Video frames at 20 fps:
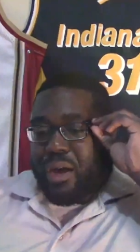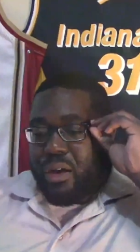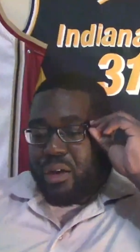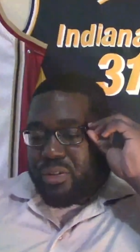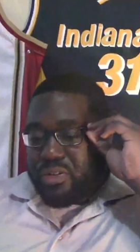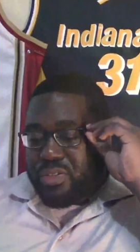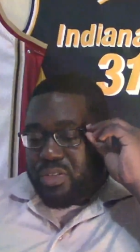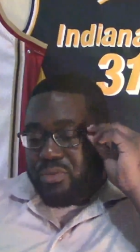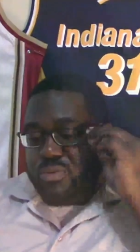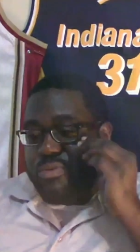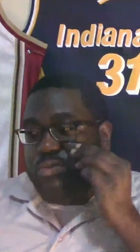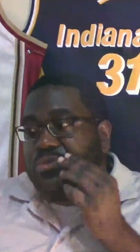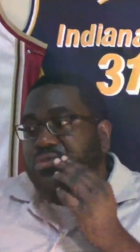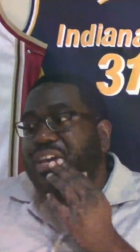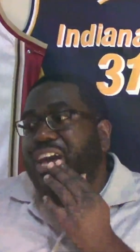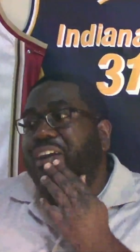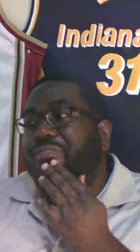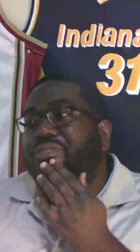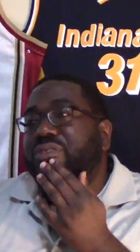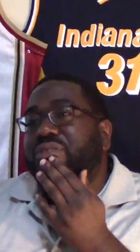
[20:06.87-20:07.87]
also
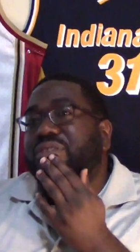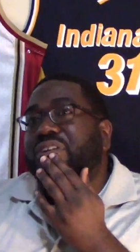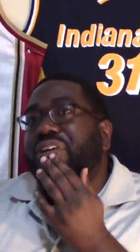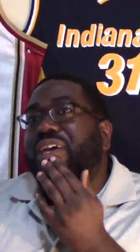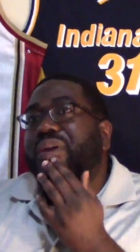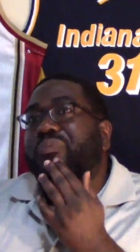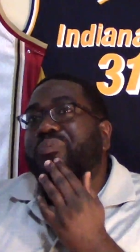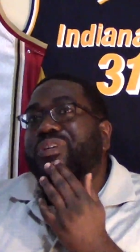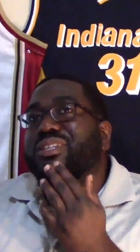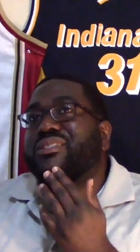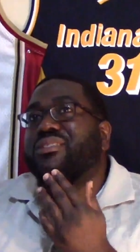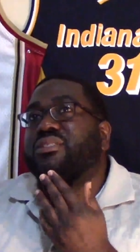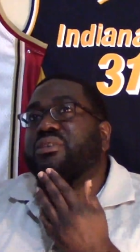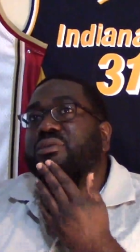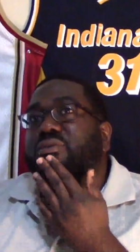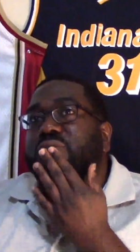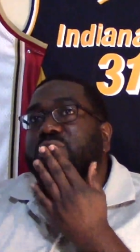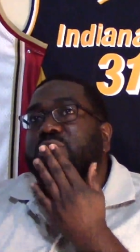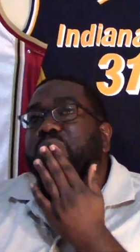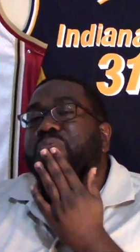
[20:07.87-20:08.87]
have to look at
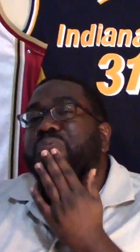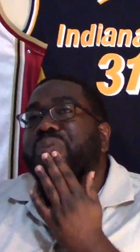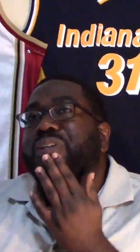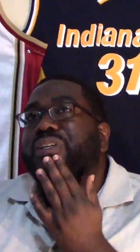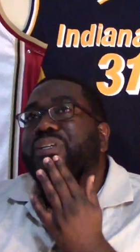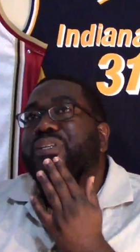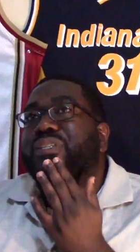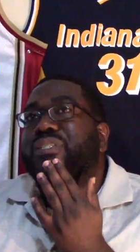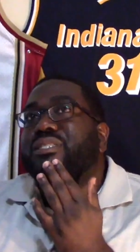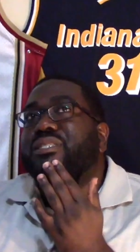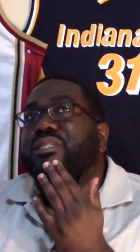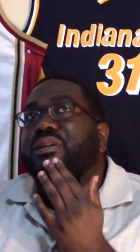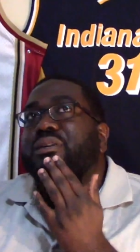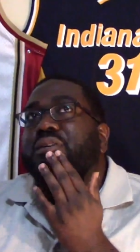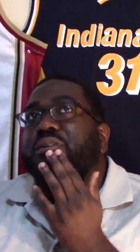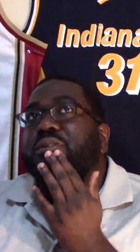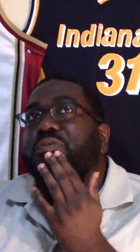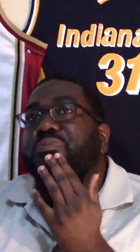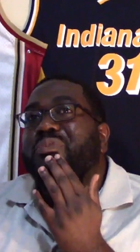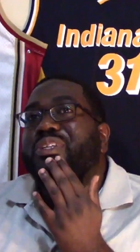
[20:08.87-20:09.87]
Minnesota, because
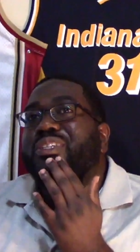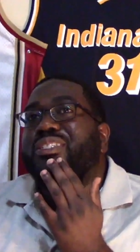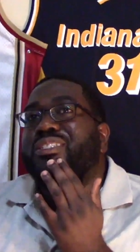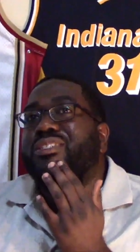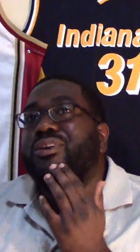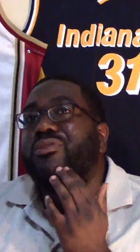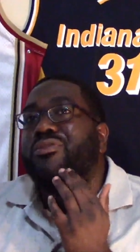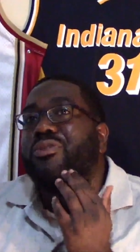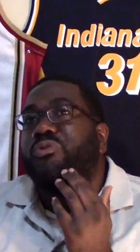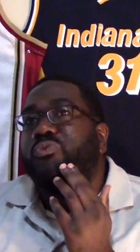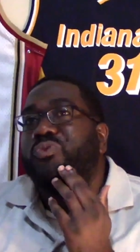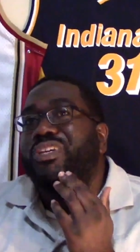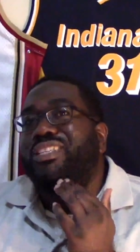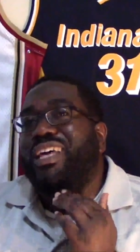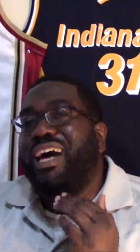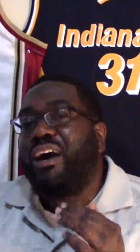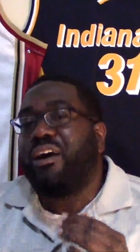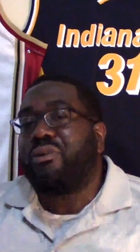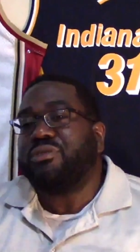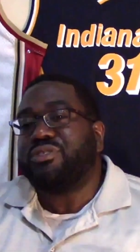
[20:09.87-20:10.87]
Minnesota
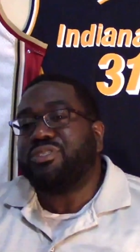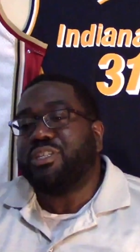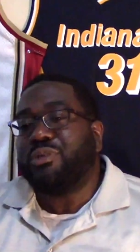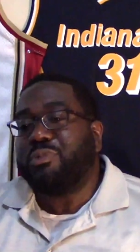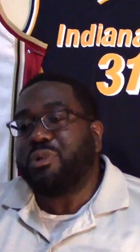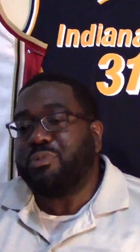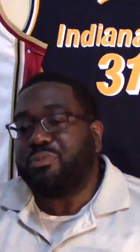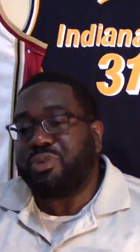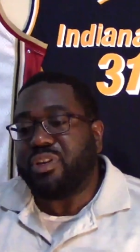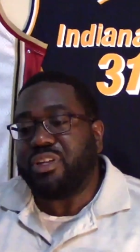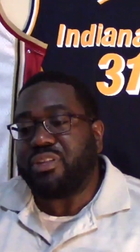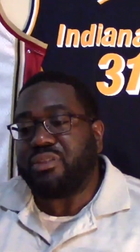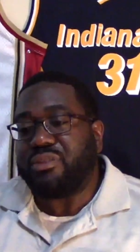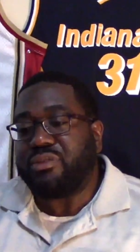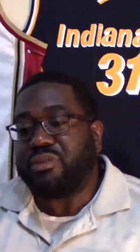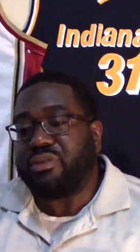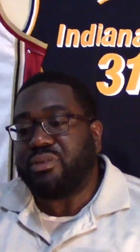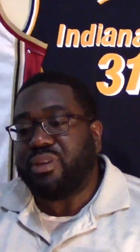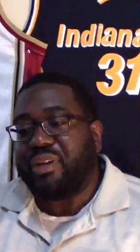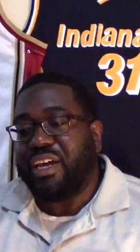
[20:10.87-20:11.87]
without Jimmy
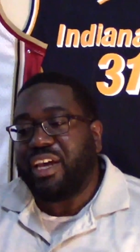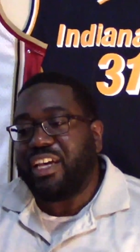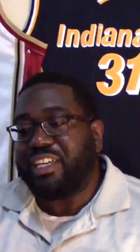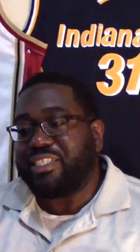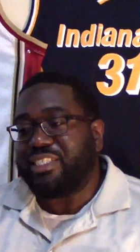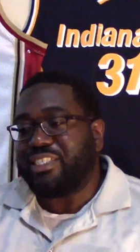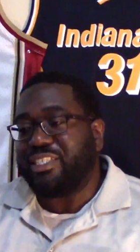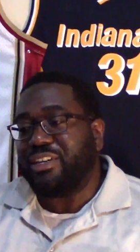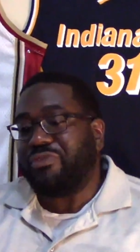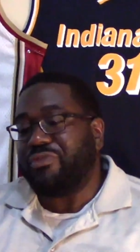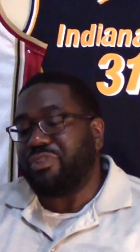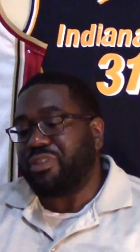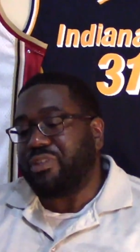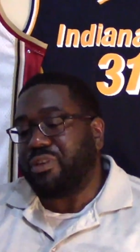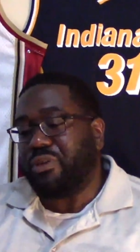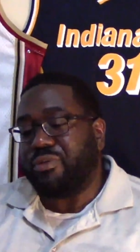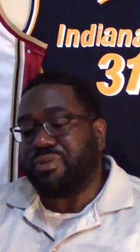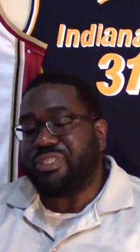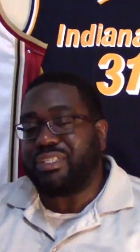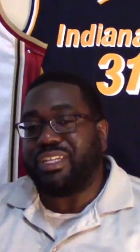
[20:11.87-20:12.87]
Butler has given
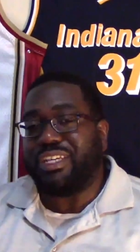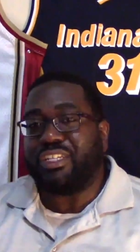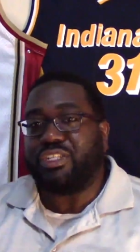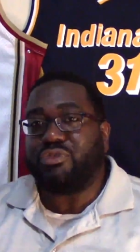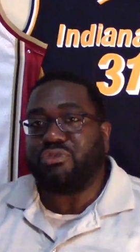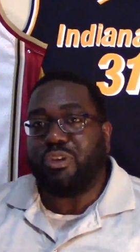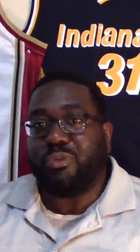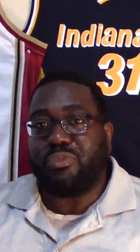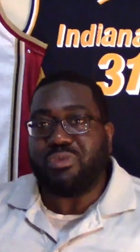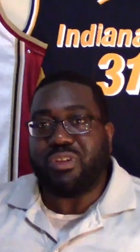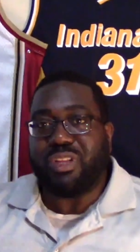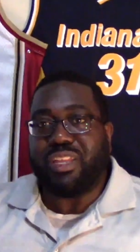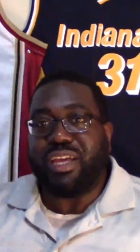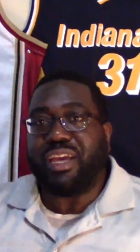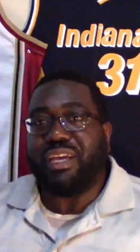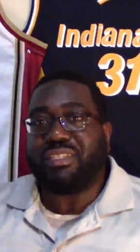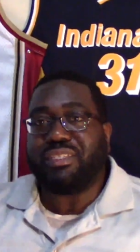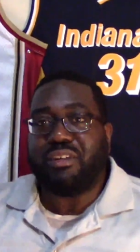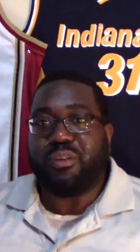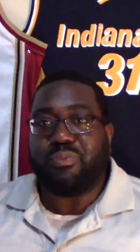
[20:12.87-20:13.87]
Golden State trouble the
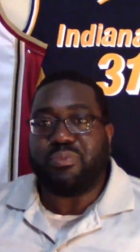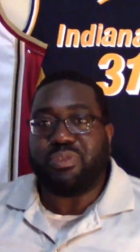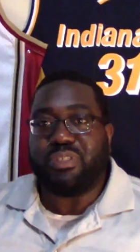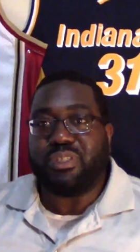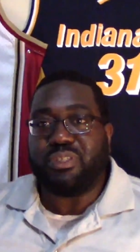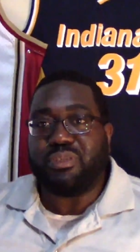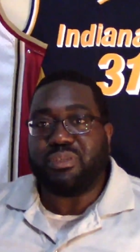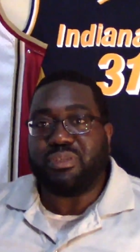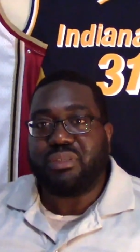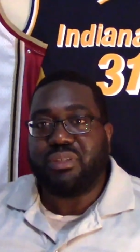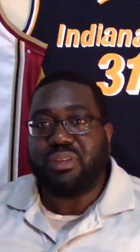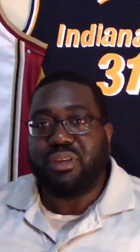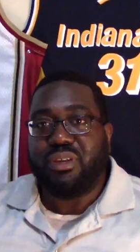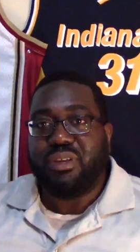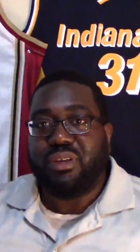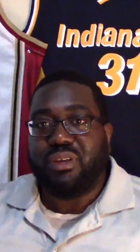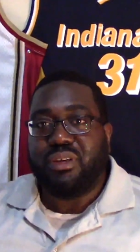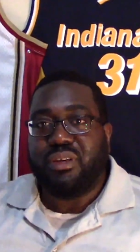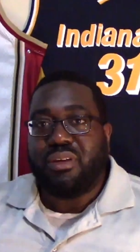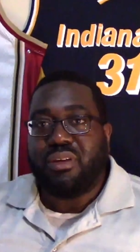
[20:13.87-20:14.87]
last couple of years.
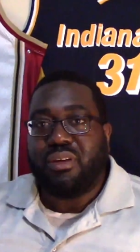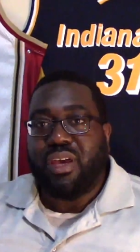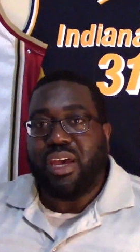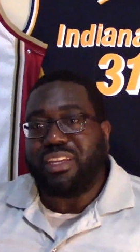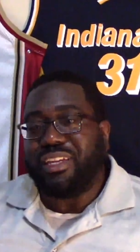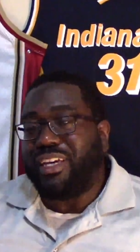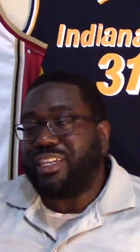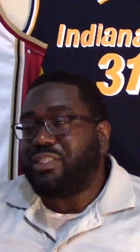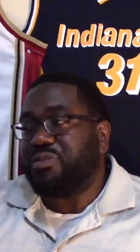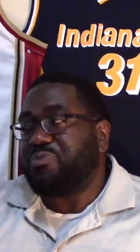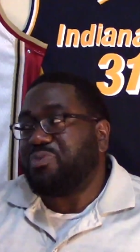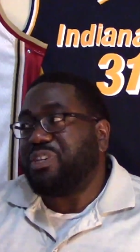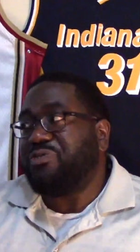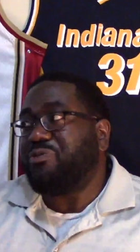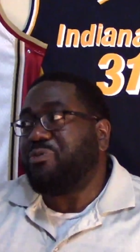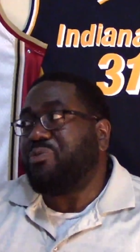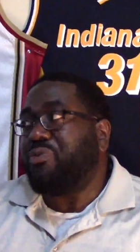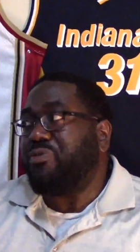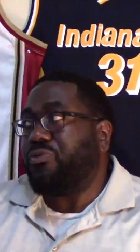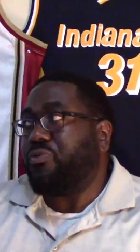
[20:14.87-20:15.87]
And that's
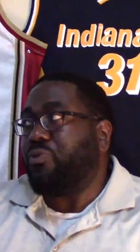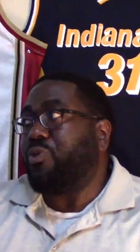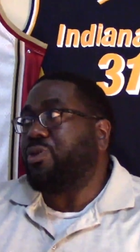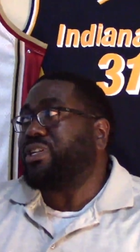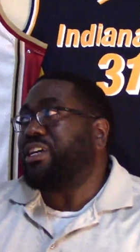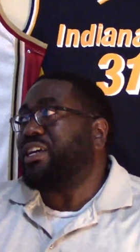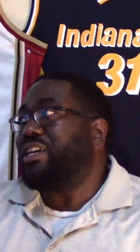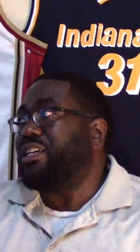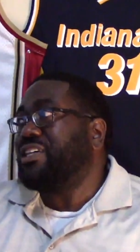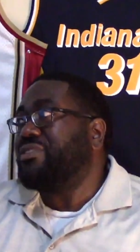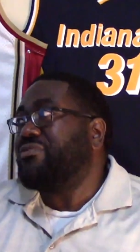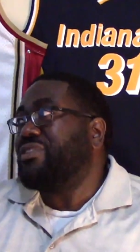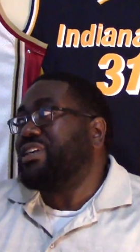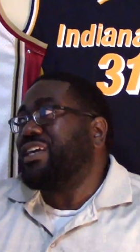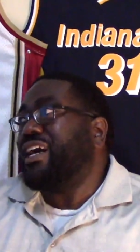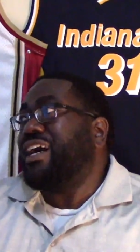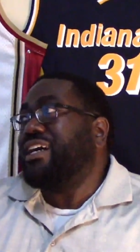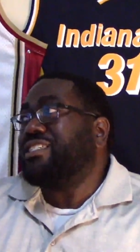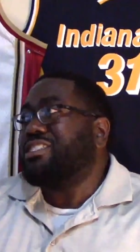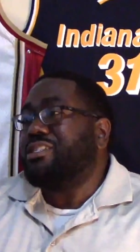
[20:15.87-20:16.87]
even before they even
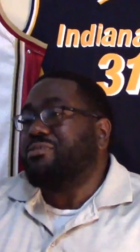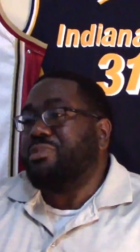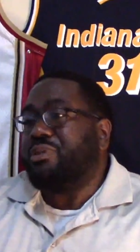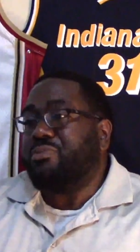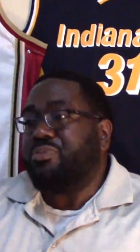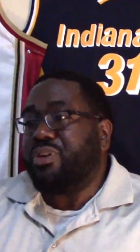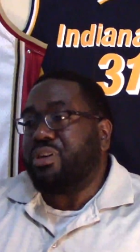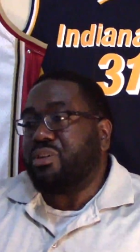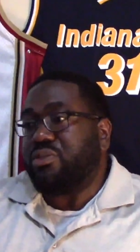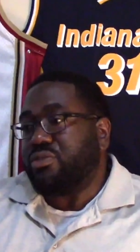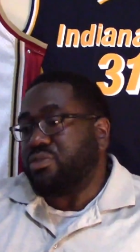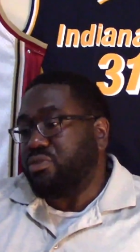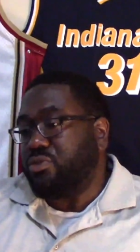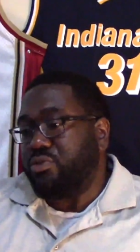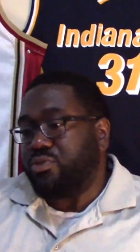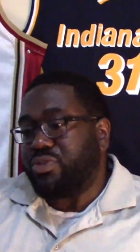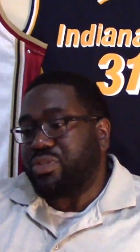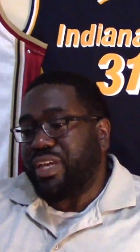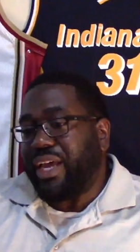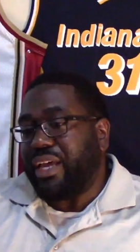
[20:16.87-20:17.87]
got Jimmy Butler,
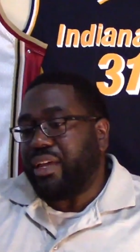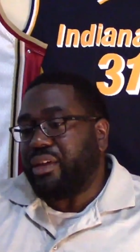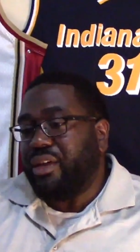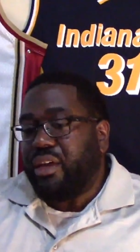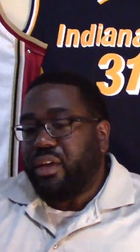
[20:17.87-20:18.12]
who's like